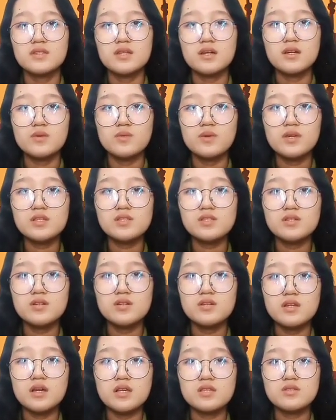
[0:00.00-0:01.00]
The
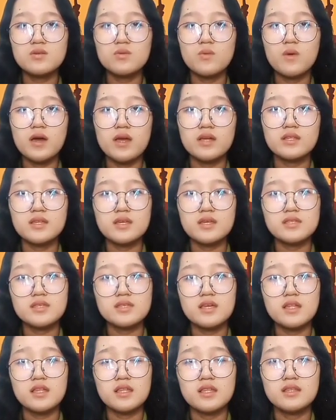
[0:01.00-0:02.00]
reason as to why they
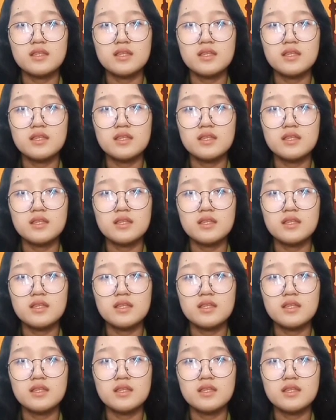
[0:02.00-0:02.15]
said